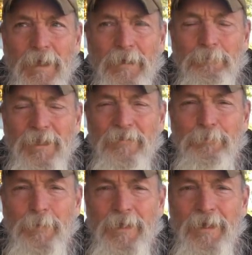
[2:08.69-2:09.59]
and
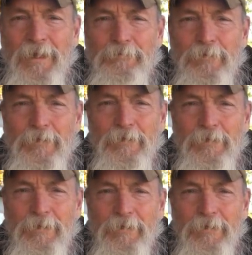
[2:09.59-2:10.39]
believe me, I have a